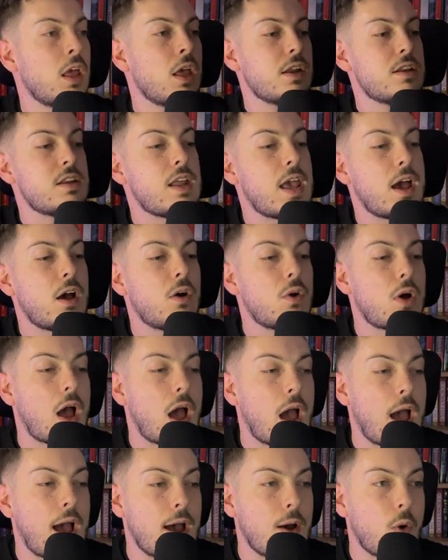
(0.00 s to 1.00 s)
Now,
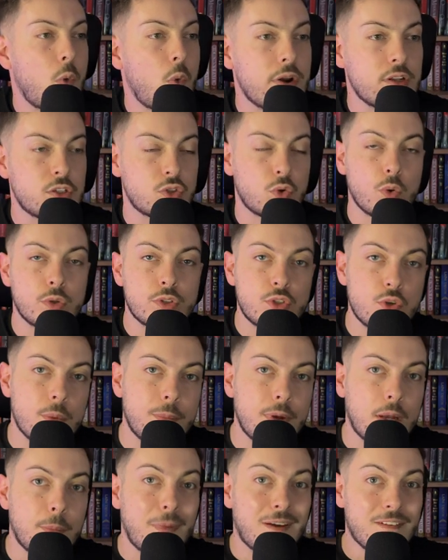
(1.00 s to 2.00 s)
I want to talk to you
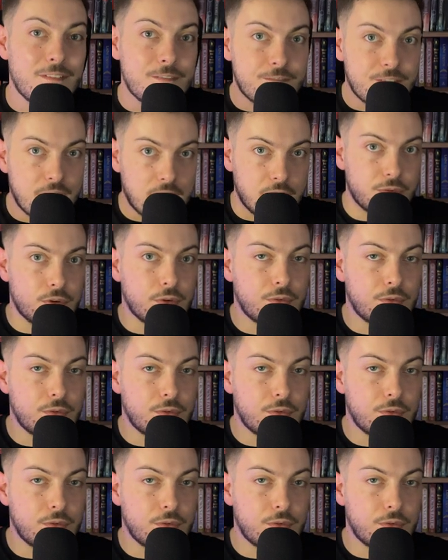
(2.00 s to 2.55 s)
about my favorite